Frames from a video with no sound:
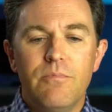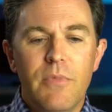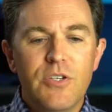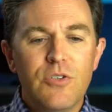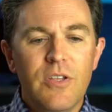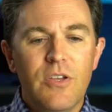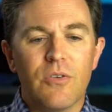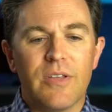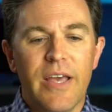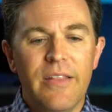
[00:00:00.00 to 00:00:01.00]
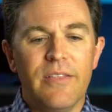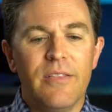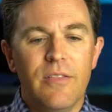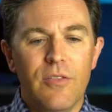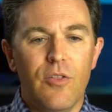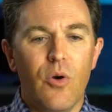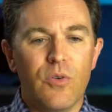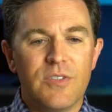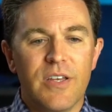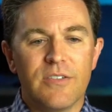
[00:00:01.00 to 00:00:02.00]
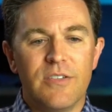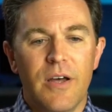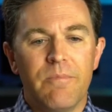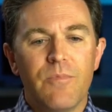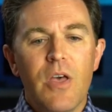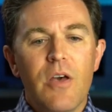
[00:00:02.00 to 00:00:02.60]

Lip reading: make sure that you're getting those things done.